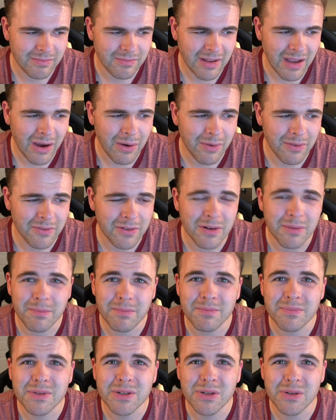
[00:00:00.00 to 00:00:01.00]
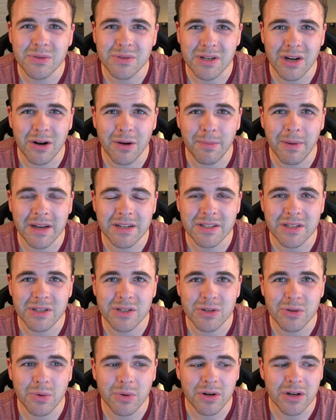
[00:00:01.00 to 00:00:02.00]
However, 2 terabytes of
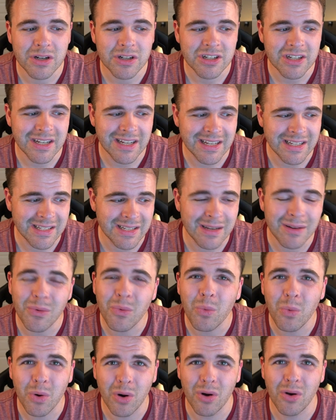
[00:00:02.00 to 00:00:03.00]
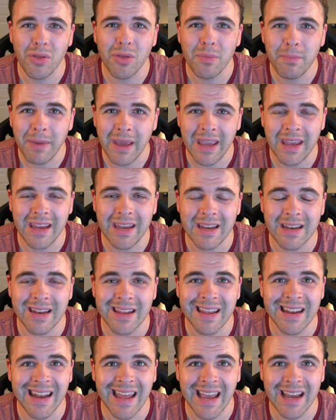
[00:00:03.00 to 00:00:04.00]
storage isn't worth paying
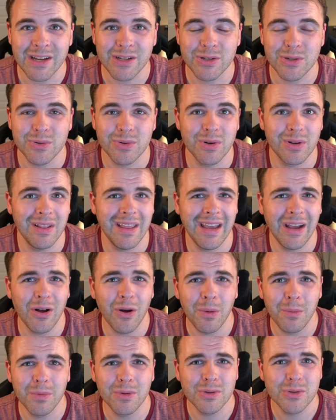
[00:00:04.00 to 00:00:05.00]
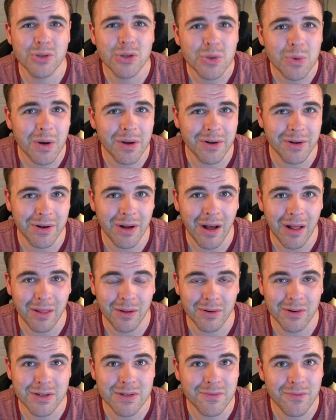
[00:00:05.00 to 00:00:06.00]
an extra like almost
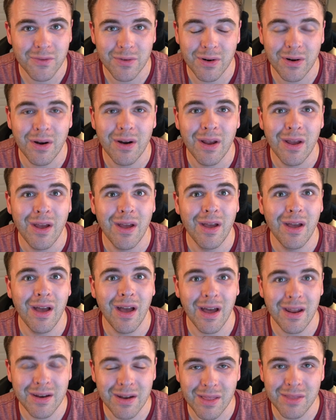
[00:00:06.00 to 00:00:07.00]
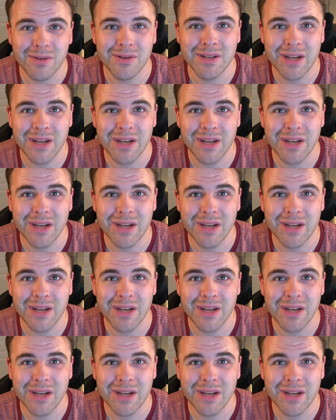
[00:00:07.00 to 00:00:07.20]
$200 for another